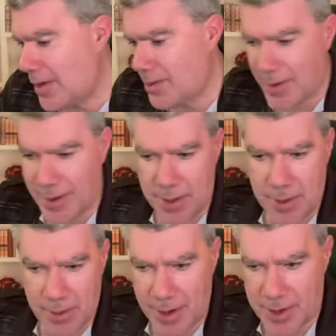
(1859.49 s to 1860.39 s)
to
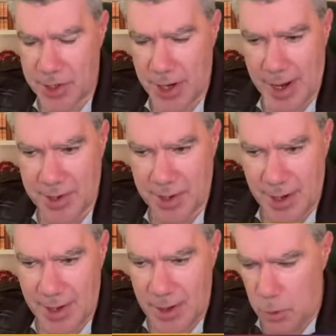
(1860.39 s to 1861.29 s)
another exchange
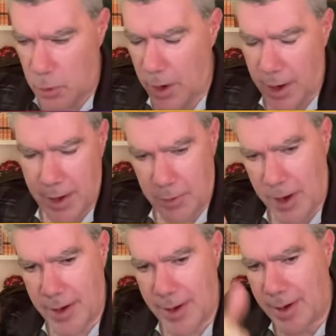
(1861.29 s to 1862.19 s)

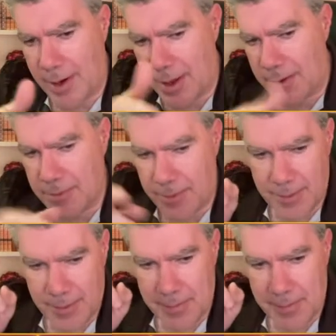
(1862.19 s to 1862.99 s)
when and if